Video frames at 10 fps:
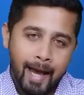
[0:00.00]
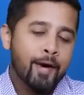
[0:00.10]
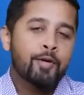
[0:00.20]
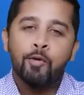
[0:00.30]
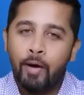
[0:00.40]

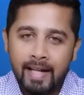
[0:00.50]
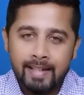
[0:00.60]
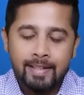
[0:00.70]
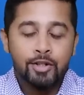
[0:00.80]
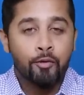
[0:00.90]
Hey
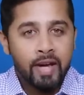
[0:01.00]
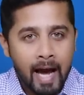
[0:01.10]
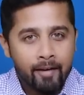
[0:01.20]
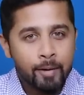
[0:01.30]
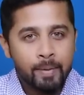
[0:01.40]
everyone, so we
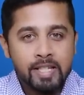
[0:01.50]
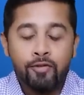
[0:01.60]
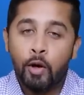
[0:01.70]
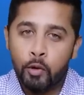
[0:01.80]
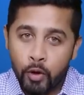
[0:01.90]
have the
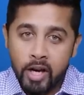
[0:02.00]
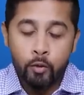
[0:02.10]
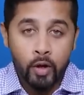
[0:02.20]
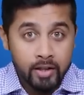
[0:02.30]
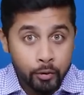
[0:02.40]
budget for
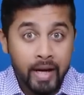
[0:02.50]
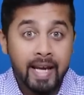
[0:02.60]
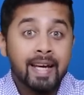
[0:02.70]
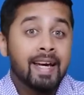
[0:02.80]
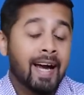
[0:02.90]

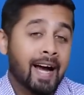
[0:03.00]
2023